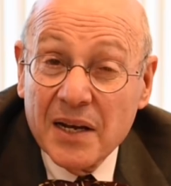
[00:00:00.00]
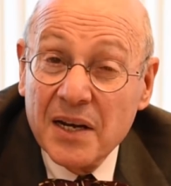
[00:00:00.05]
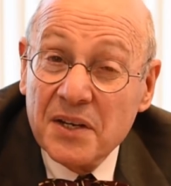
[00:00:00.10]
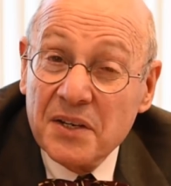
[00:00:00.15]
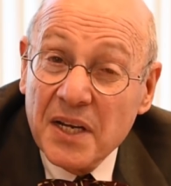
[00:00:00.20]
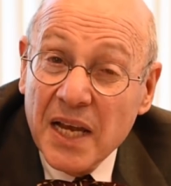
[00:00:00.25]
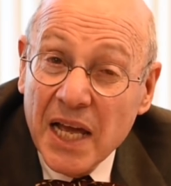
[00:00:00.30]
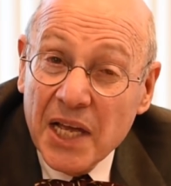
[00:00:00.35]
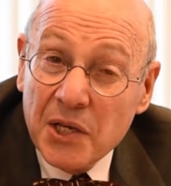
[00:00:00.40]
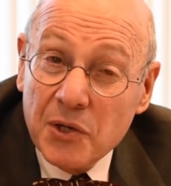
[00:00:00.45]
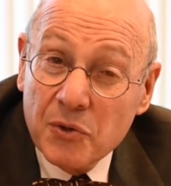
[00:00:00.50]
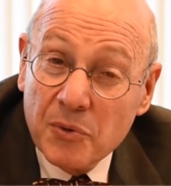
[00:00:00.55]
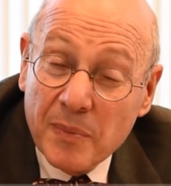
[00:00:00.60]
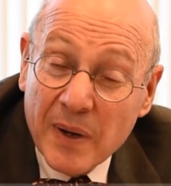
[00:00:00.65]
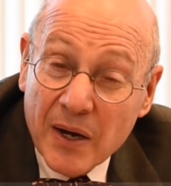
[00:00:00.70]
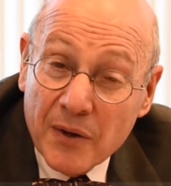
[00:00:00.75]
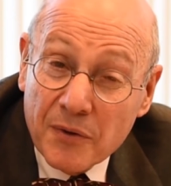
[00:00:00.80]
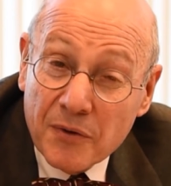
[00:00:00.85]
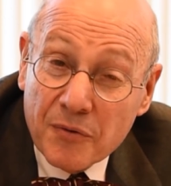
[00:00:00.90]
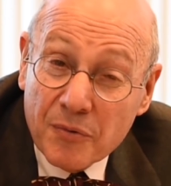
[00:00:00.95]
I'm going to tell you
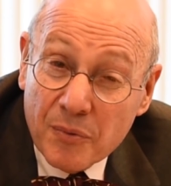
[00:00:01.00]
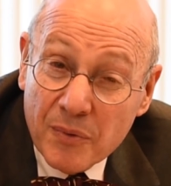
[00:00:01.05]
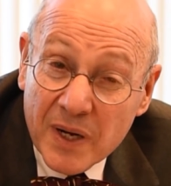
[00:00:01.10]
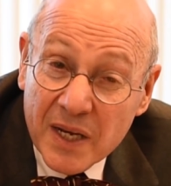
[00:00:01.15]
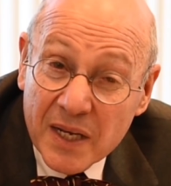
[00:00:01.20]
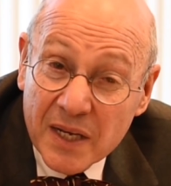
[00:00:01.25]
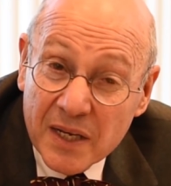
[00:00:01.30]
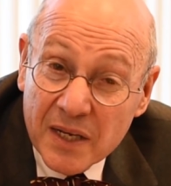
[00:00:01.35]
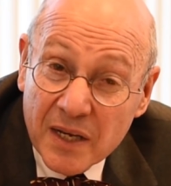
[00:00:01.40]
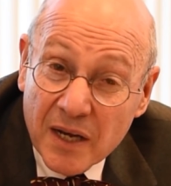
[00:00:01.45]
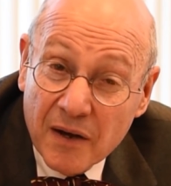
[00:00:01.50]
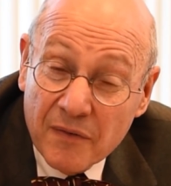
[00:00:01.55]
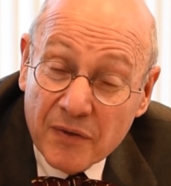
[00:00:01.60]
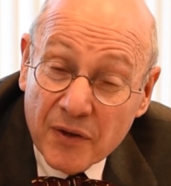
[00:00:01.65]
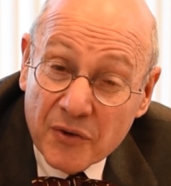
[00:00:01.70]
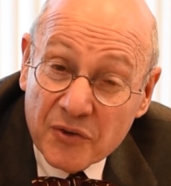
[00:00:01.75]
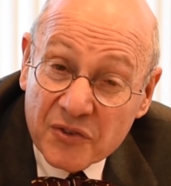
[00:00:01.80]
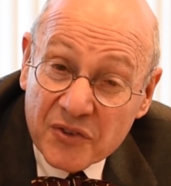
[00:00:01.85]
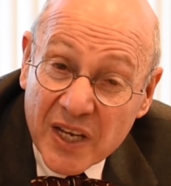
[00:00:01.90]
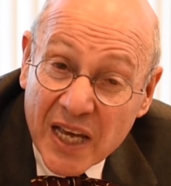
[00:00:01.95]
about three of
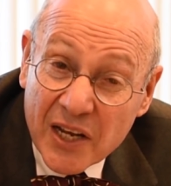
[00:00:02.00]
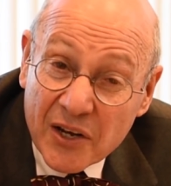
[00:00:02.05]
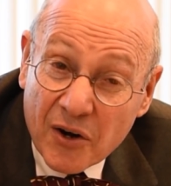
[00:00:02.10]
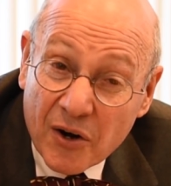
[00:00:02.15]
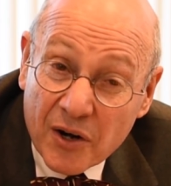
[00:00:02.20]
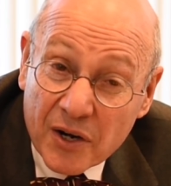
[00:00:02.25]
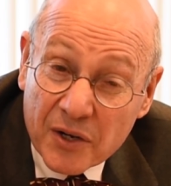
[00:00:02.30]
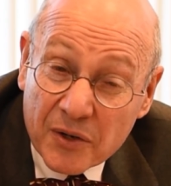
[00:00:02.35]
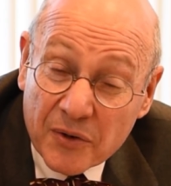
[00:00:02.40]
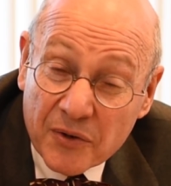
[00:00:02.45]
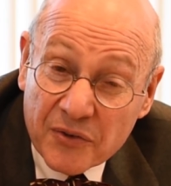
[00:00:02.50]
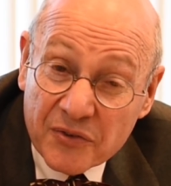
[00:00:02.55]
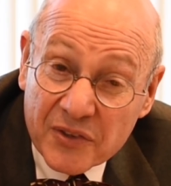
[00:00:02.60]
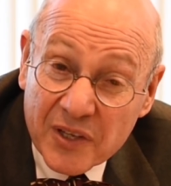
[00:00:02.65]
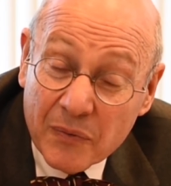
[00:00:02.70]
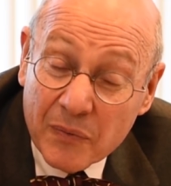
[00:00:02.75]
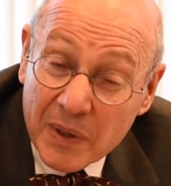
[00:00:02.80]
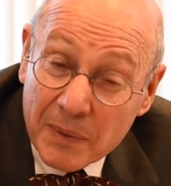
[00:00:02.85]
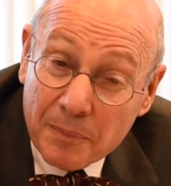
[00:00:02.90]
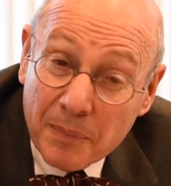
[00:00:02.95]
those 10 articles
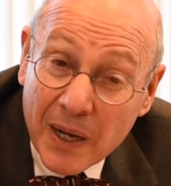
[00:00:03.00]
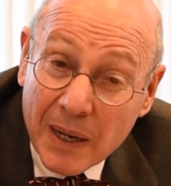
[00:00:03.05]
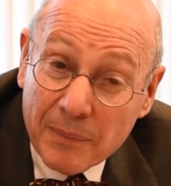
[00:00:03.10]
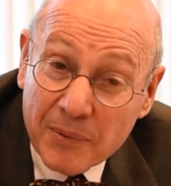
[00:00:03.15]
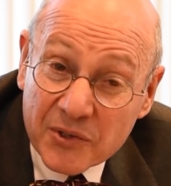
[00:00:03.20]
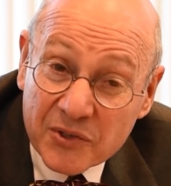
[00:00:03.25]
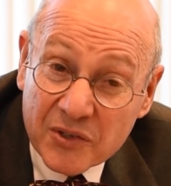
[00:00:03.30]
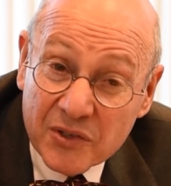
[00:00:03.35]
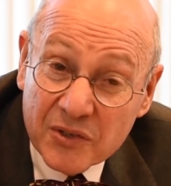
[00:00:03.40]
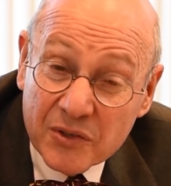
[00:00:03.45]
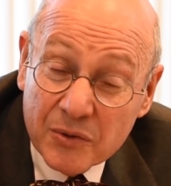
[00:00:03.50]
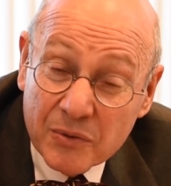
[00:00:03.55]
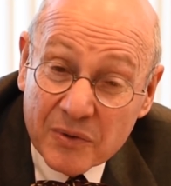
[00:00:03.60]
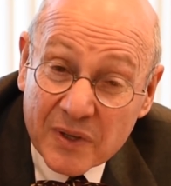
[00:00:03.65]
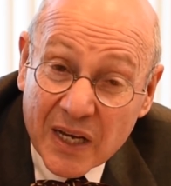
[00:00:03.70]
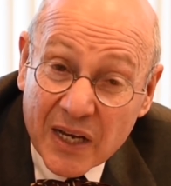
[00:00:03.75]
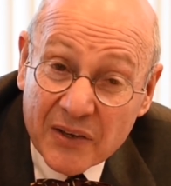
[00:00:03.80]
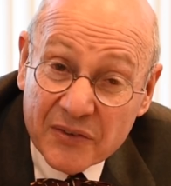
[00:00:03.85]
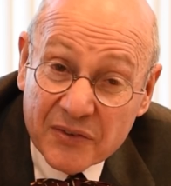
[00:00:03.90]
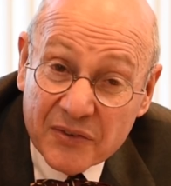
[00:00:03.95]
that we published in
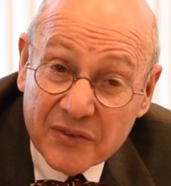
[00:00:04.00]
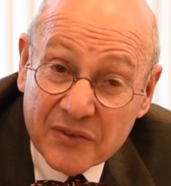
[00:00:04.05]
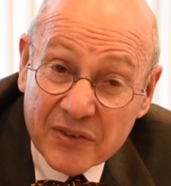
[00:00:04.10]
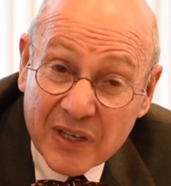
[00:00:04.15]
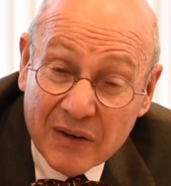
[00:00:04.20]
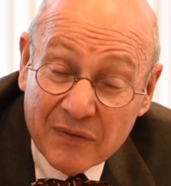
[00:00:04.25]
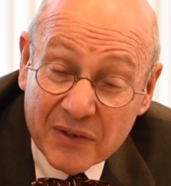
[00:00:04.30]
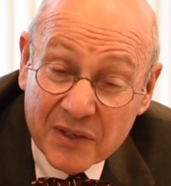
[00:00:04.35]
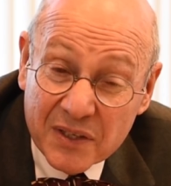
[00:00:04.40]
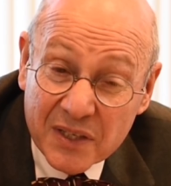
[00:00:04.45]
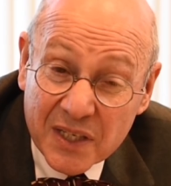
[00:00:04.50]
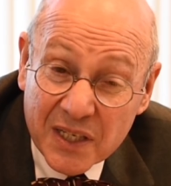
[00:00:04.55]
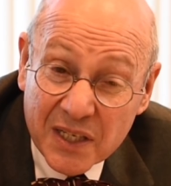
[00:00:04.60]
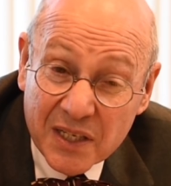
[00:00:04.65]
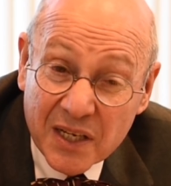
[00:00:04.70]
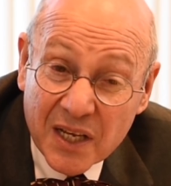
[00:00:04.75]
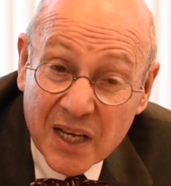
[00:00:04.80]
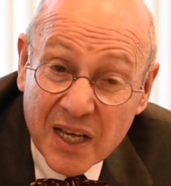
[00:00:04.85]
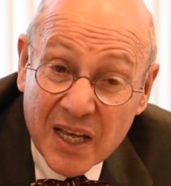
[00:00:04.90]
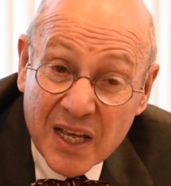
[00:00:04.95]

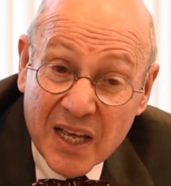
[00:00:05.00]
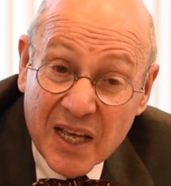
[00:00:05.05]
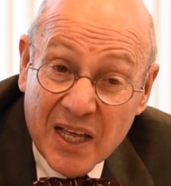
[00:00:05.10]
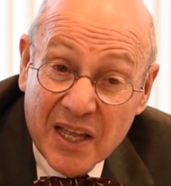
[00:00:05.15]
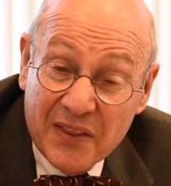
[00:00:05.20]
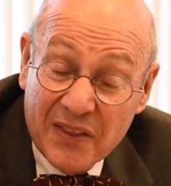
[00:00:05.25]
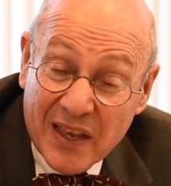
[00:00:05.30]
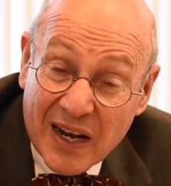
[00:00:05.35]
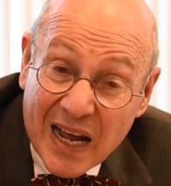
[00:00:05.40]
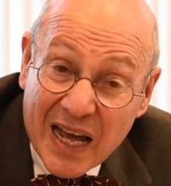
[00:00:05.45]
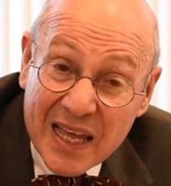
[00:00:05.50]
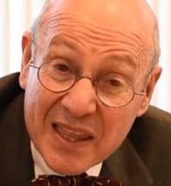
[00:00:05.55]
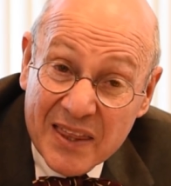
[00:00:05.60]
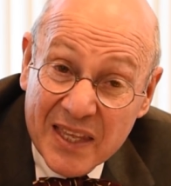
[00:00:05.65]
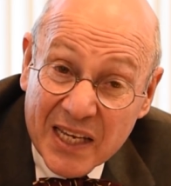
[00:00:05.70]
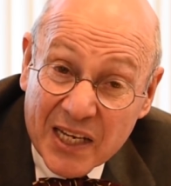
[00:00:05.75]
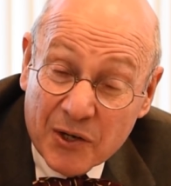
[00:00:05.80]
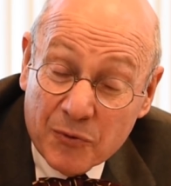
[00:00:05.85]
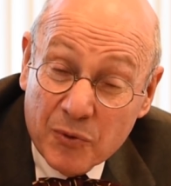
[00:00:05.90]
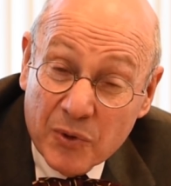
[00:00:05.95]
2017 that I
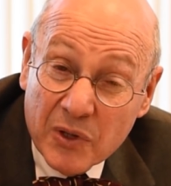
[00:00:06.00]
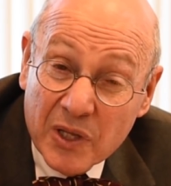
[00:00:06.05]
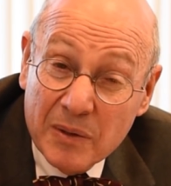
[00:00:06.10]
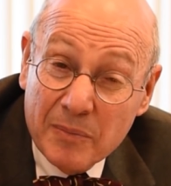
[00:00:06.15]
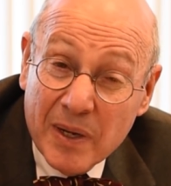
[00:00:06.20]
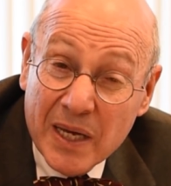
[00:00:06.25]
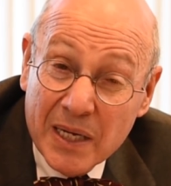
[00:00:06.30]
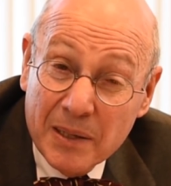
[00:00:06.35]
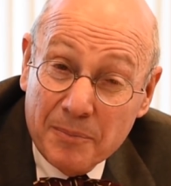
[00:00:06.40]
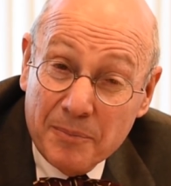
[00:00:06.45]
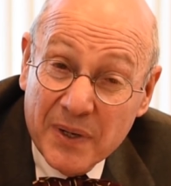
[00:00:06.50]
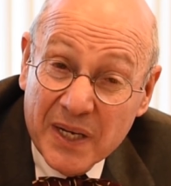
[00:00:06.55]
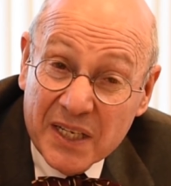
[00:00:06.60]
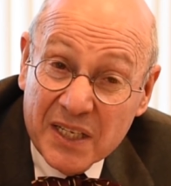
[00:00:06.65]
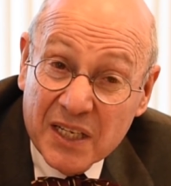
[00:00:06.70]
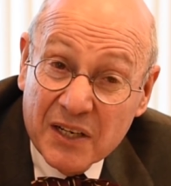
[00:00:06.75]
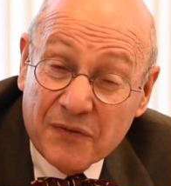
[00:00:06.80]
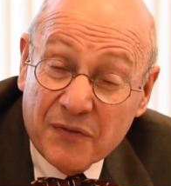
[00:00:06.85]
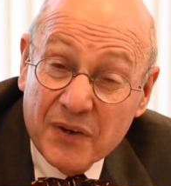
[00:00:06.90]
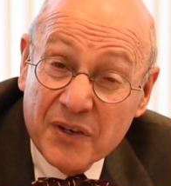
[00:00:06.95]
think really made a big
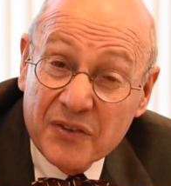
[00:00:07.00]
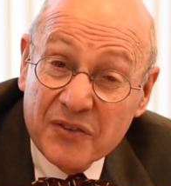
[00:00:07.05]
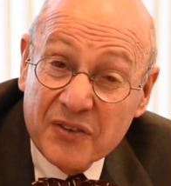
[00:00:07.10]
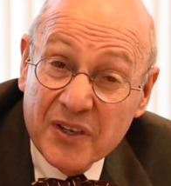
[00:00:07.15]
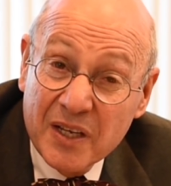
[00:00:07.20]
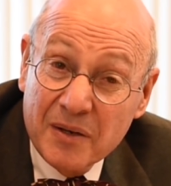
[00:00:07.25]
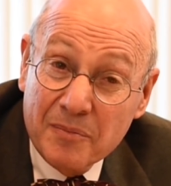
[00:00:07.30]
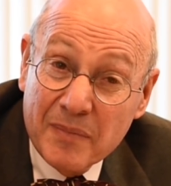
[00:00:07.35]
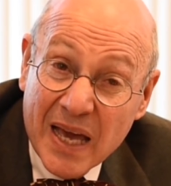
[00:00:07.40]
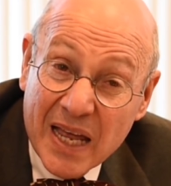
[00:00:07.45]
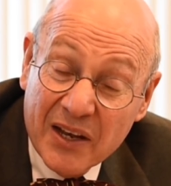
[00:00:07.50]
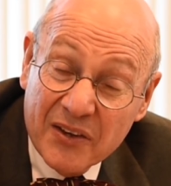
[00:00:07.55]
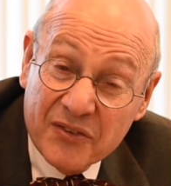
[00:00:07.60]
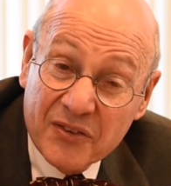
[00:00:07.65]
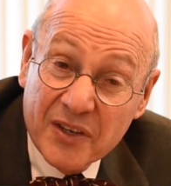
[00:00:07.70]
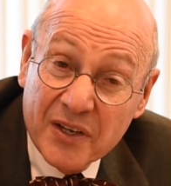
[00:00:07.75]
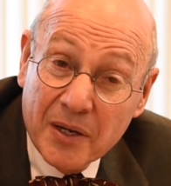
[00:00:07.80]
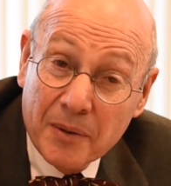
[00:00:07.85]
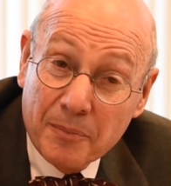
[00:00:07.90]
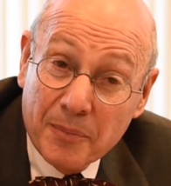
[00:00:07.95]
difference in
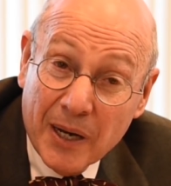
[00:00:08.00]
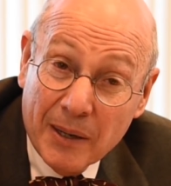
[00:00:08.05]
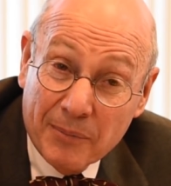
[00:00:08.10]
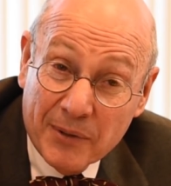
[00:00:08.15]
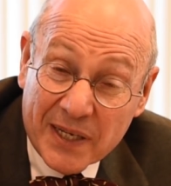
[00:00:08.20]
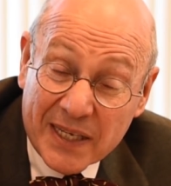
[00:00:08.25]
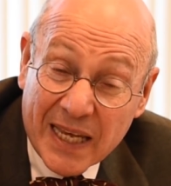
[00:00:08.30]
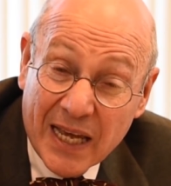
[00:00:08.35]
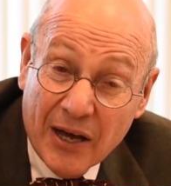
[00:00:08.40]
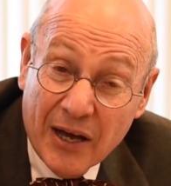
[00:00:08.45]
medicine and public